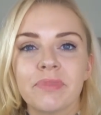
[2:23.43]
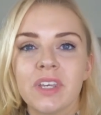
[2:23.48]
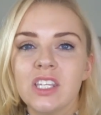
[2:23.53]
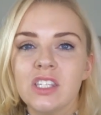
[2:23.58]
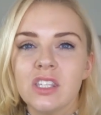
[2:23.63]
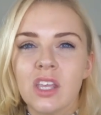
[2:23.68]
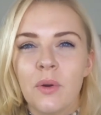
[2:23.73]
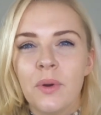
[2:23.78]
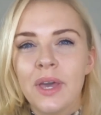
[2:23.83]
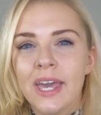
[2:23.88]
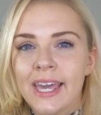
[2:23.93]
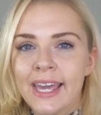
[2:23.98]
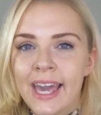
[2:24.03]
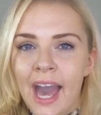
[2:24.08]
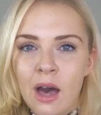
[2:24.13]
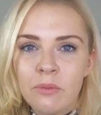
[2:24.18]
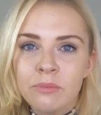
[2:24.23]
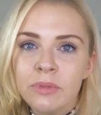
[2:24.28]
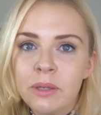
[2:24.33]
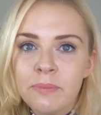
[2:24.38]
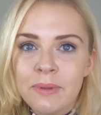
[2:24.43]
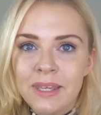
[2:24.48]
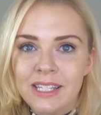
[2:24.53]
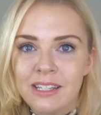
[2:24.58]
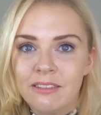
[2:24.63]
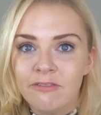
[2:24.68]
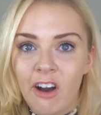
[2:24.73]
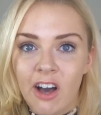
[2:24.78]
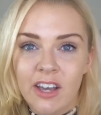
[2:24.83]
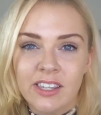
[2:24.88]
So it can be a bit
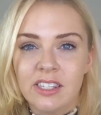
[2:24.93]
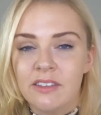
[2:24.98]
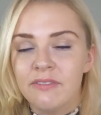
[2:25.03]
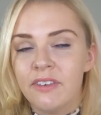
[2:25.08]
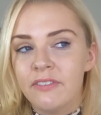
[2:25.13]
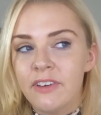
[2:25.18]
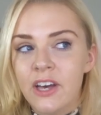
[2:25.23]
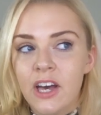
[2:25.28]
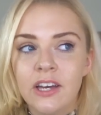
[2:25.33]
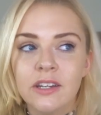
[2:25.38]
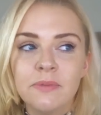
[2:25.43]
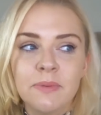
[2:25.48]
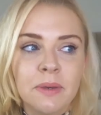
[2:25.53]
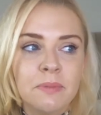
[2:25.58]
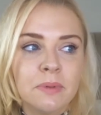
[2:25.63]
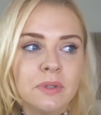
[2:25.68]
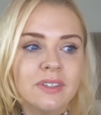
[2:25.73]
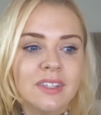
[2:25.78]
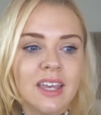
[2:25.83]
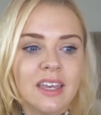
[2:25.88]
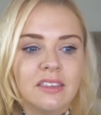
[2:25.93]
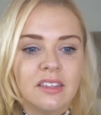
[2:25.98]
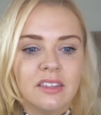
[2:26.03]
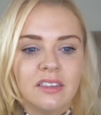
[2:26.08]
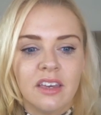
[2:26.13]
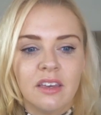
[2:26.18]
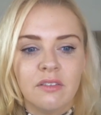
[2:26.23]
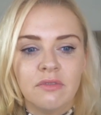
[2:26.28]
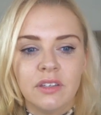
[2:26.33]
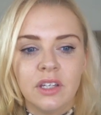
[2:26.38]
divisive. I've heard people say that
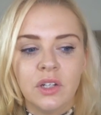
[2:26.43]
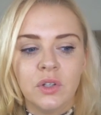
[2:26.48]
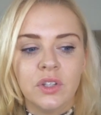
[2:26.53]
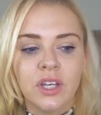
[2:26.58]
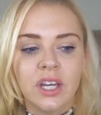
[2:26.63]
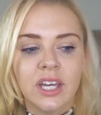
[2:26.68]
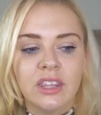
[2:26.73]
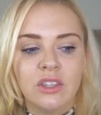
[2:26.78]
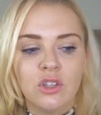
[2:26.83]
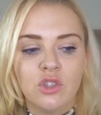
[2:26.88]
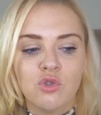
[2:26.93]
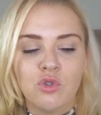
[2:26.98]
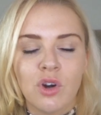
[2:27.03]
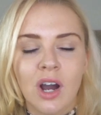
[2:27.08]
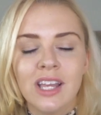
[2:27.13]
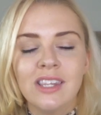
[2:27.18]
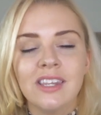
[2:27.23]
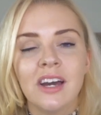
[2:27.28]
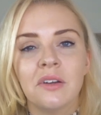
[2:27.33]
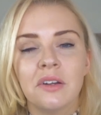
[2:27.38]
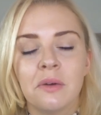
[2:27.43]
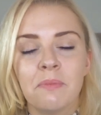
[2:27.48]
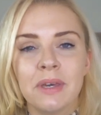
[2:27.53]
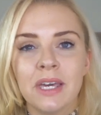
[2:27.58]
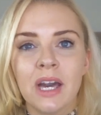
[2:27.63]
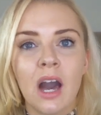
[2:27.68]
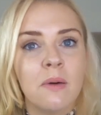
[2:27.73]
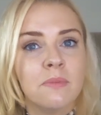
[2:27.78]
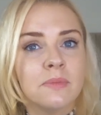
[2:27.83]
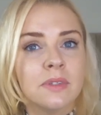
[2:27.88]
they feel that in the dry down it
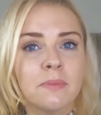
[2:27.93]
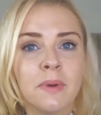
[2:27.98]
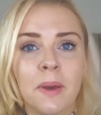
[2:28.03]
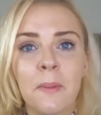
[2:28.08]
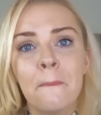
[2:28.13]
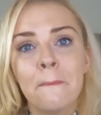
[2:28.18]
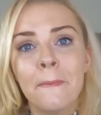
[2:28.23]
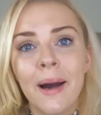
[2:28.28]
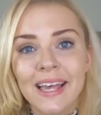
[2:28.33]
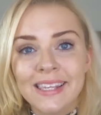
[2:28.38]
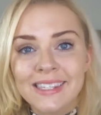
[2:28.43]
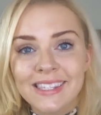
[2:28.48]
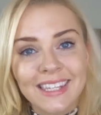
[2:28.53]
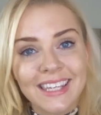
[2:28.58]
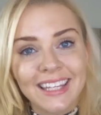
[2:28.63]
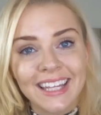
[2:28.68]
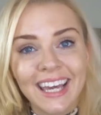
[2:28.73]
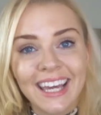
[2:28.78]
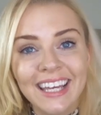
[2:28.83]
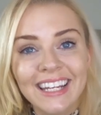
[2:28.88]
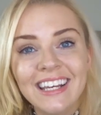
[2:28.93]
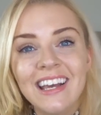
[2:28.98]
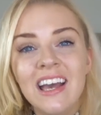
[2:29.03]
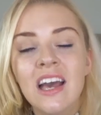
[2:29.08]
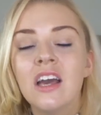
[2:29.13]
becomes a bit masculine,